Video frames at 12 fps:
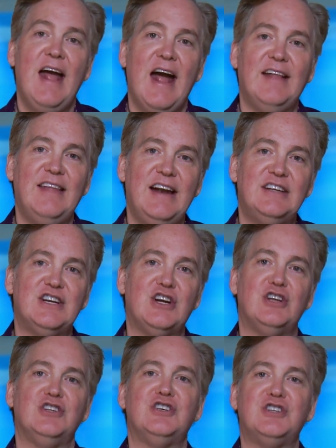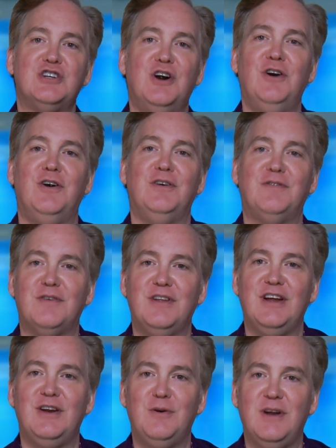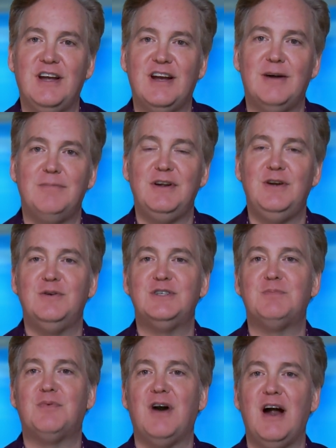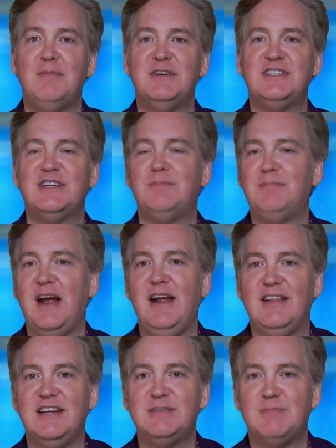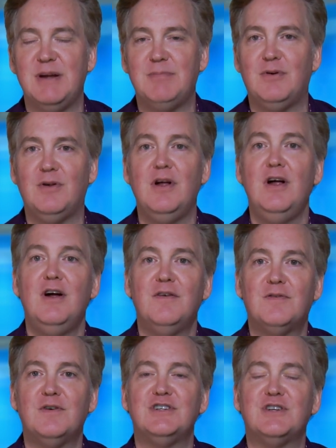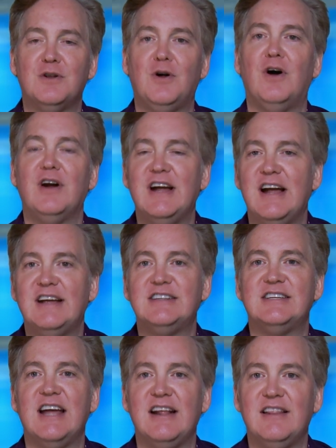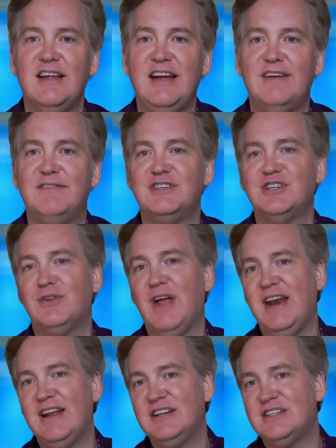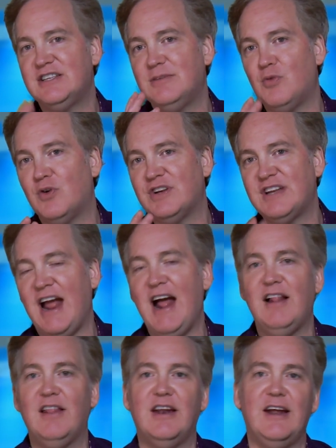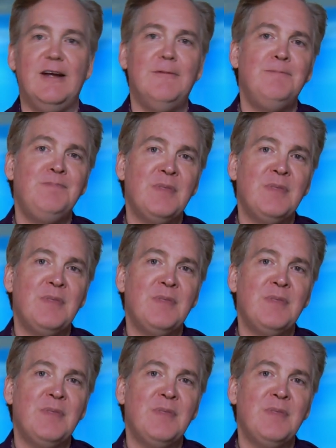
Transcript: And that is a concern for the annuity company, who has promised to pay these people for as long as they live. So that is the mortality